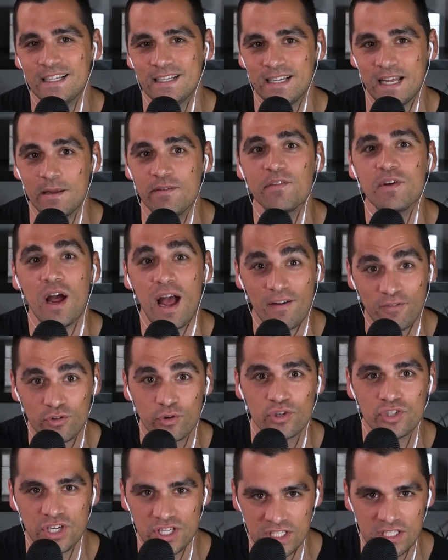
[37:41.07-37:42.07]
And even after
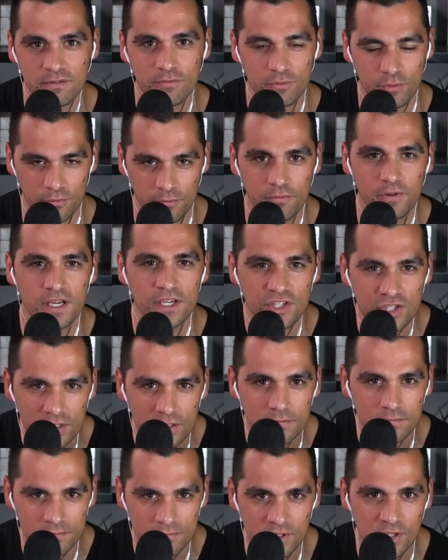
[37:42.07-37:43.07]
adjusting for
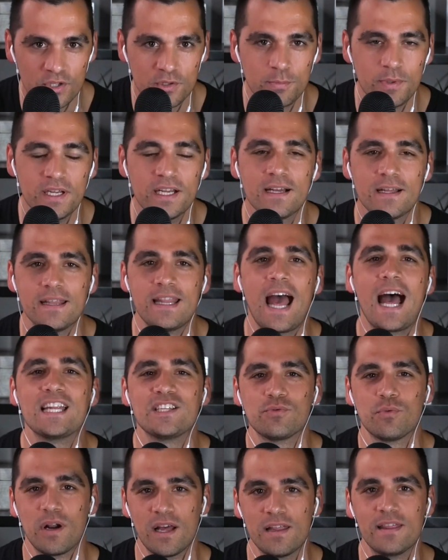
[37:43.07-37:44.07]
inflation, so to speak,
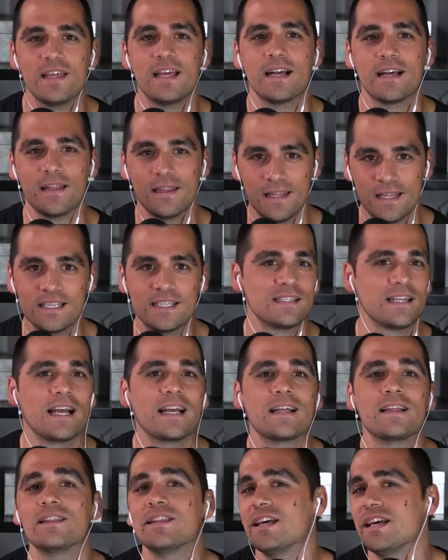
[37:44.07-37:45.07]
that's when I think this,
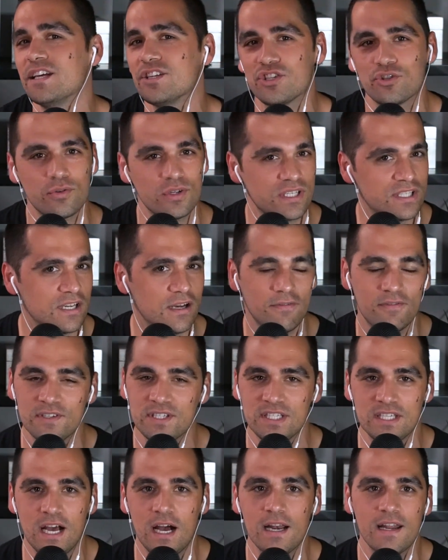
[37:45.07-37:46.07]
like, the history stuff is
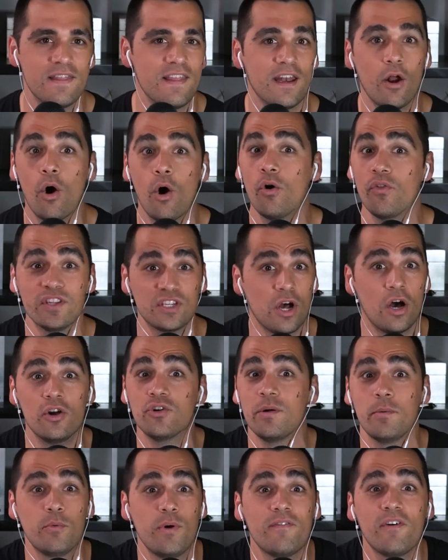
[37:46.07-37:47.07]
done. And then all this and
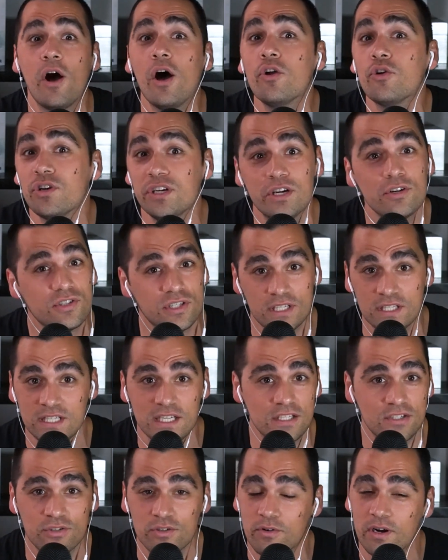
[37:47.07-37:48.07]
we have 100 years of this
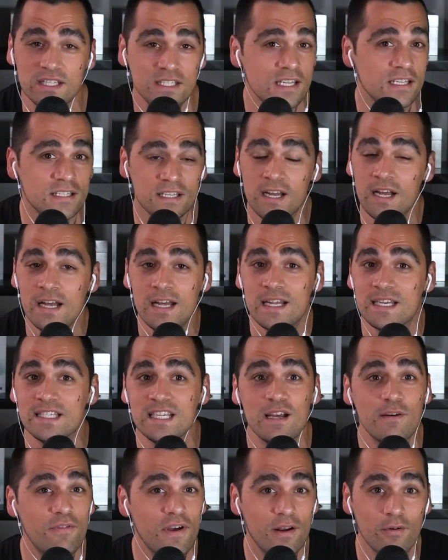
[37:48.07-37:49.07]
history, right? Since
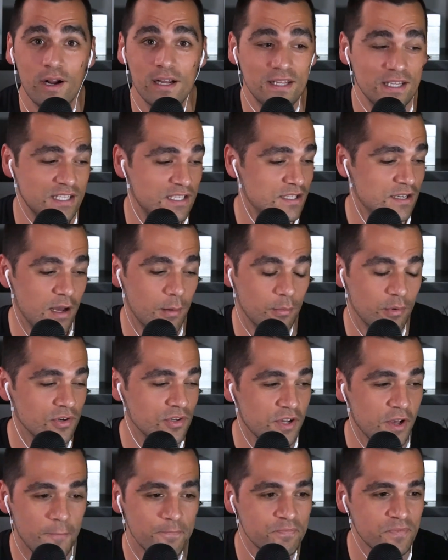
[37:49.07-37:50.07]
DFA ran this
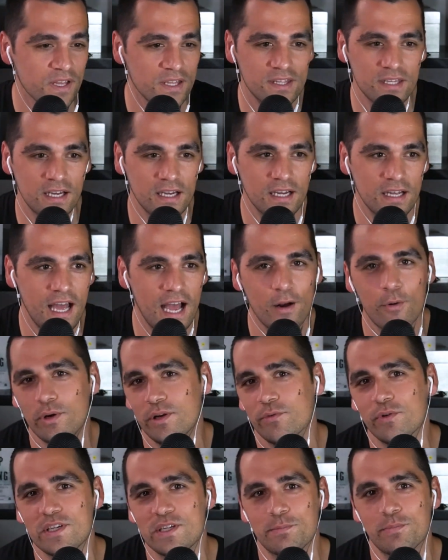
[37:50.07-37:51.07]
numbers, the equity
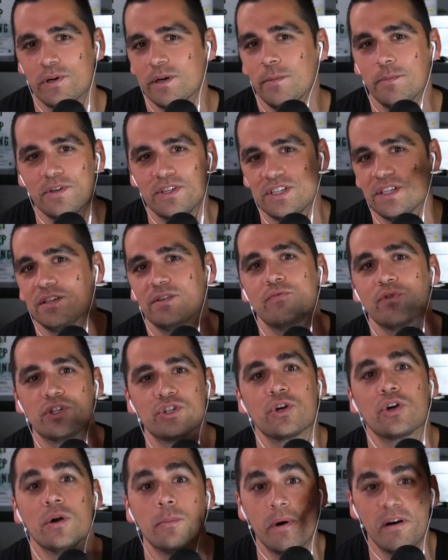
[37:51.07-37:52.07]
risk premium, which is the
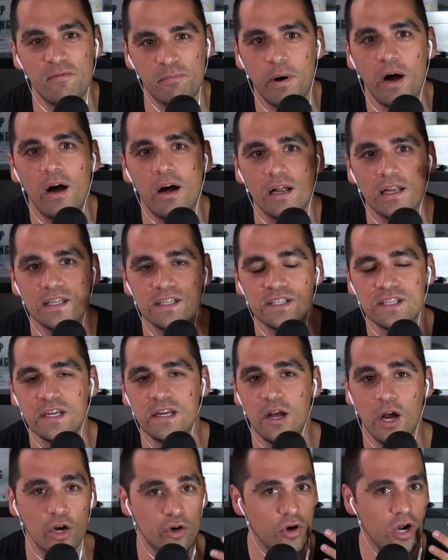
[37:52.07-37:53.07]
return above bonds
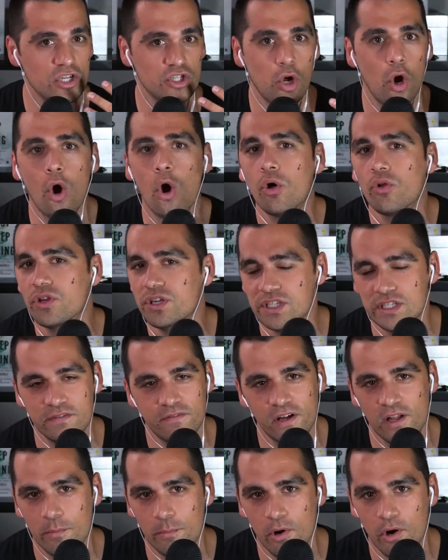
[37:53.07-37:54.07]
across all these
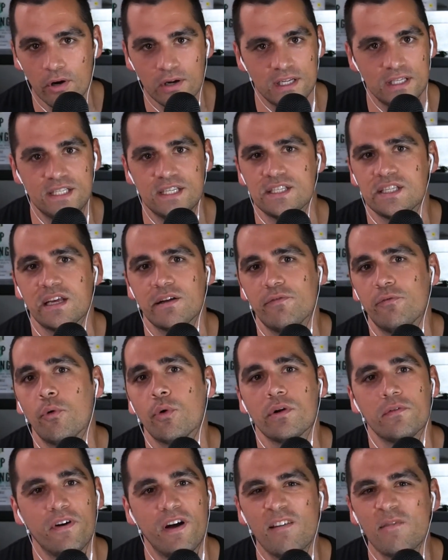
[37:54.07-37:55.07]
developed markets, is like 4
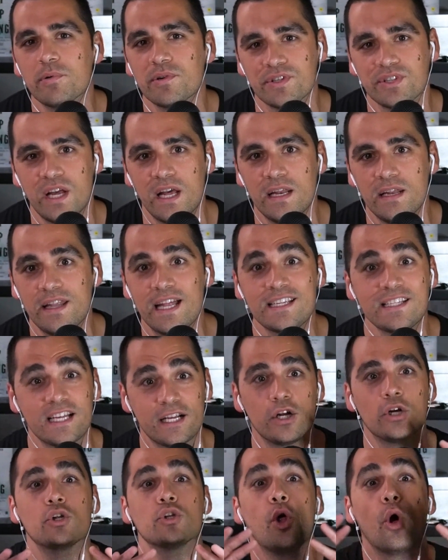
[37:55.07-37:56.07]
to 5%. And that's like
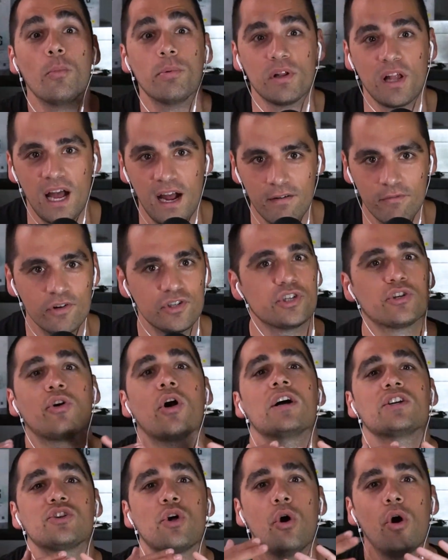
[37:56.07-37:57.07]
a global average
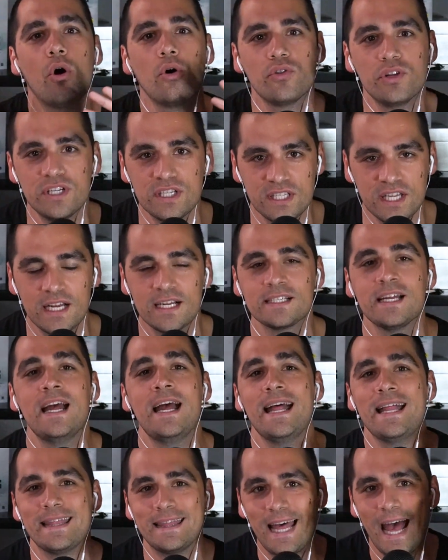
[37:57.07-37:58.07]
across all these things.
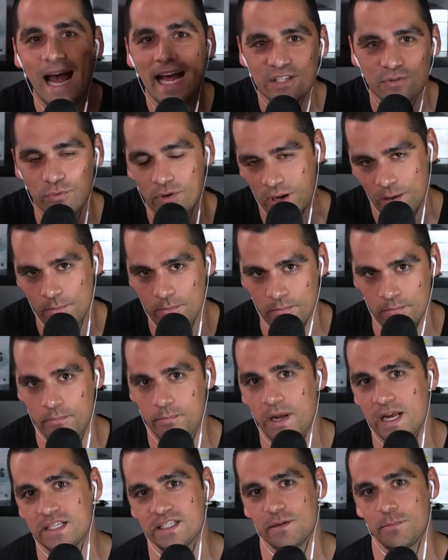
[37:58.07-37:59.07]
That's what I'm
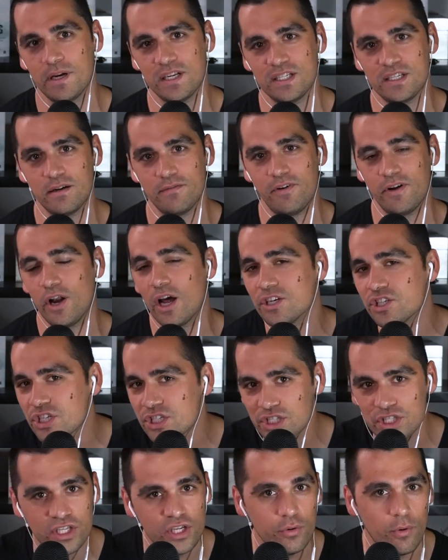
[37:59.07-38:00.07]
basing my stuff on, not
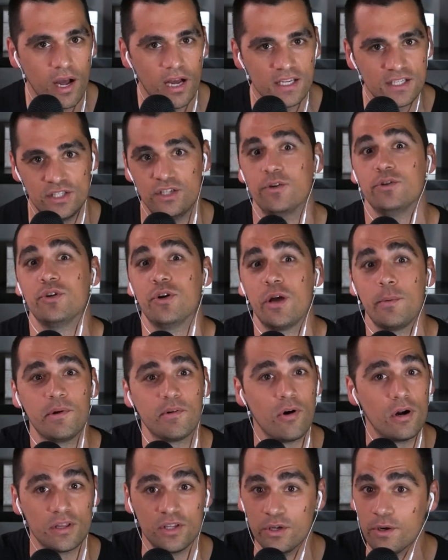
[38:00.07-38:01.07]
just the US. Don't get me
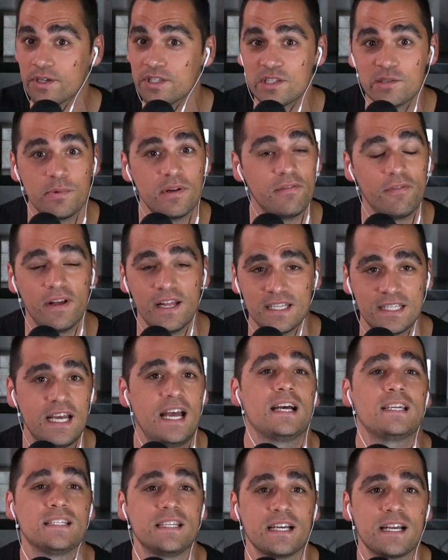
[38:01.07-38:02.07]
wrong, the US has been
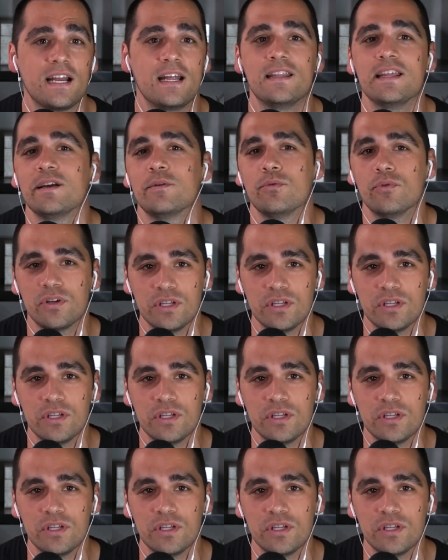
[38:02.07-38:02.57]
fantastic, and I think we'll